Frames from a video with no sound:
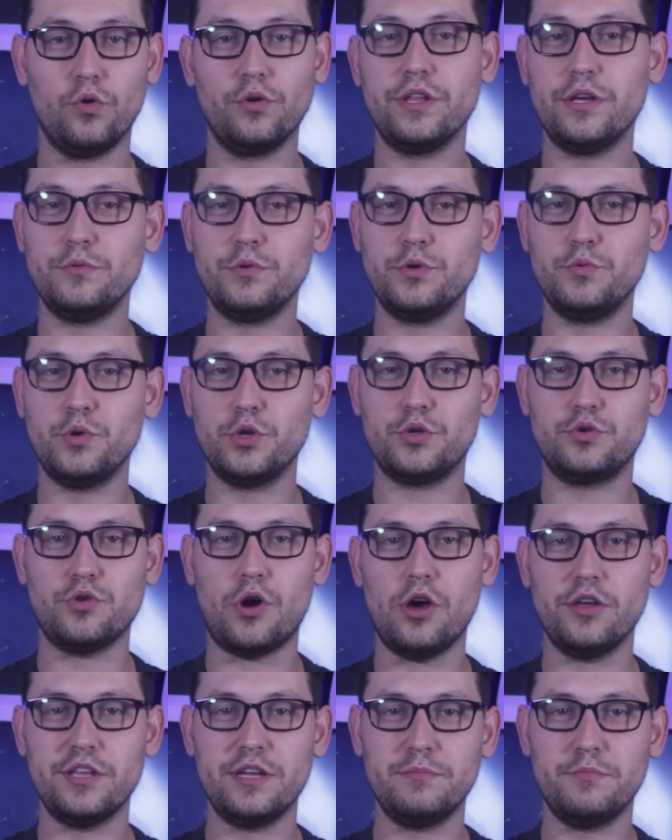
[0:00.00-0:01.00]
Or they would
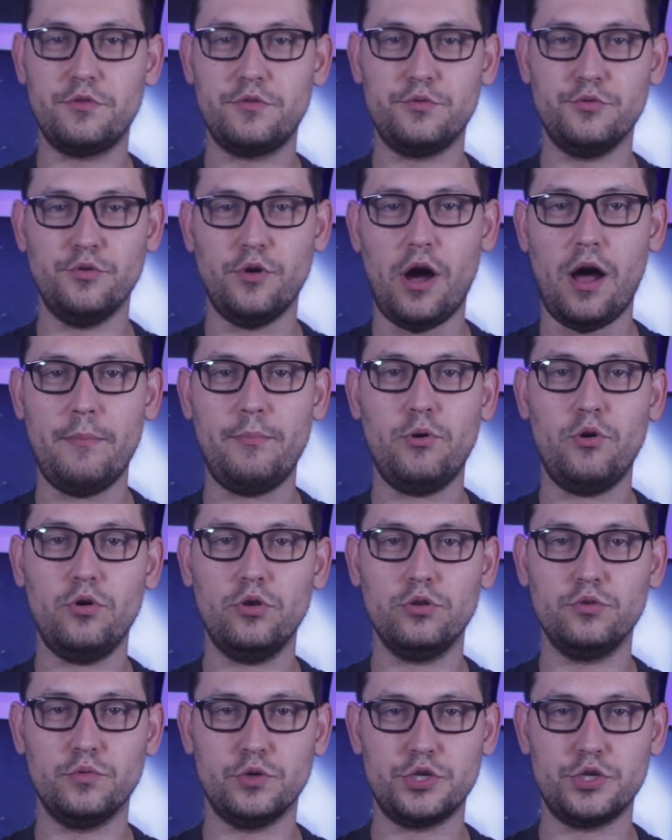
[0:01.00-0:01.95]
withdraw them through Uphold,